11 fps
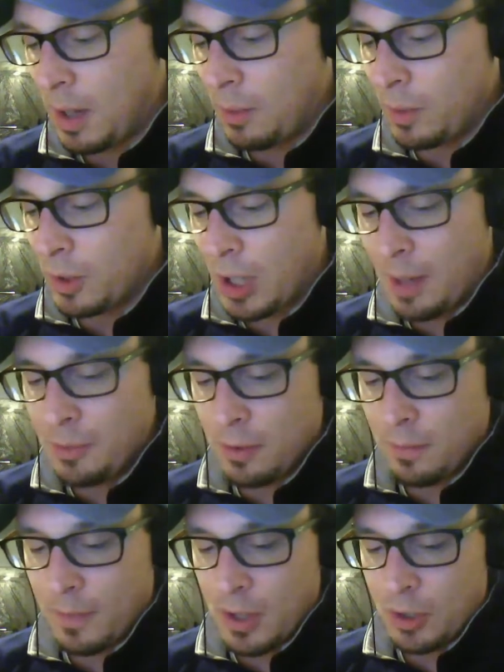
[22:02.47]
by which
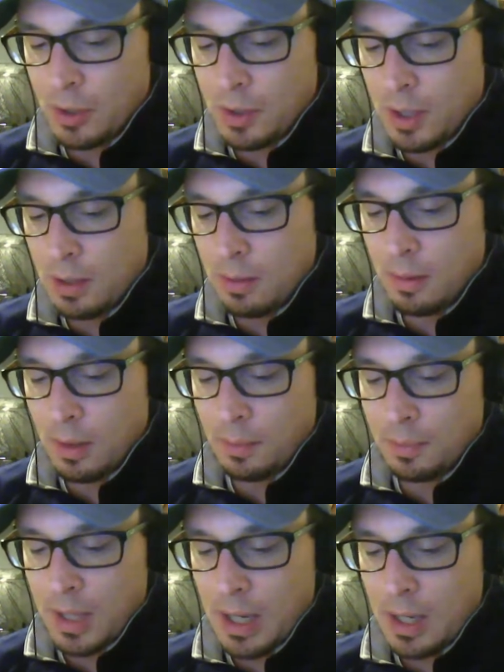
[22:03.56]
observations he
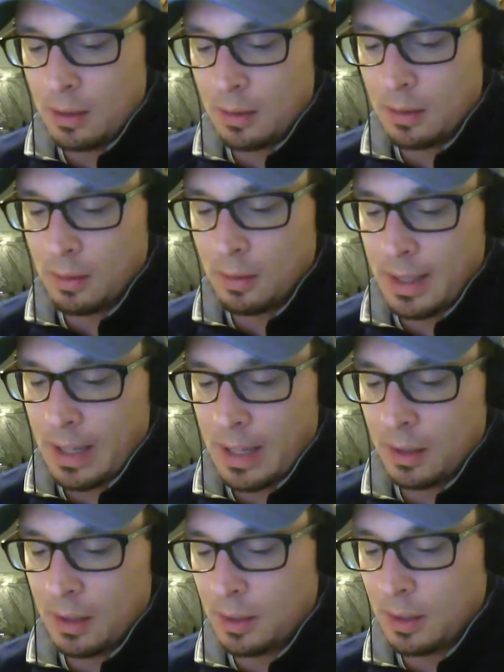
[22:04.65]
obtained the
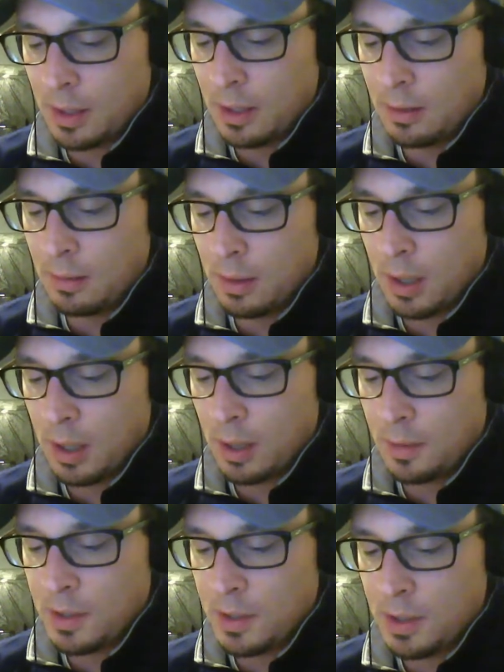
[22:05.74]
data to need
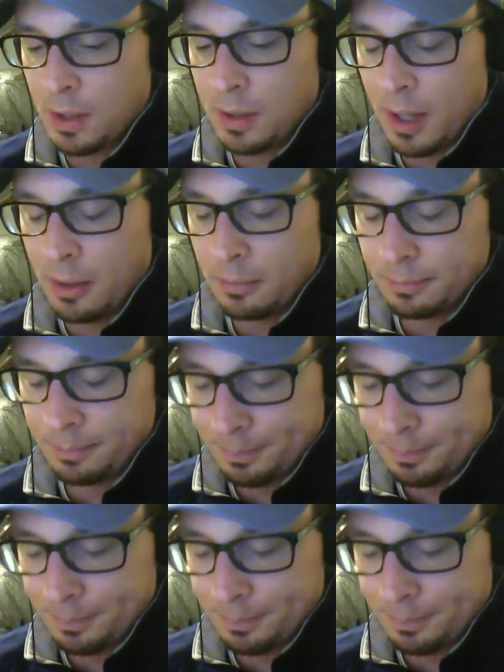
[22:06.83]
the sundial.